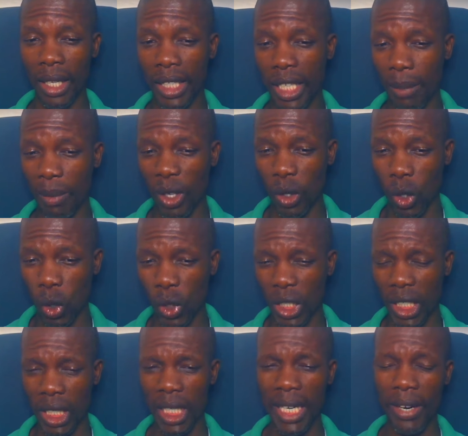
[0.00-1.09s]

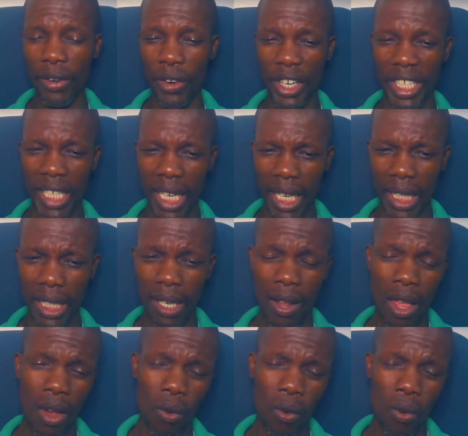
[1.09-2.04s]
terminology, retired,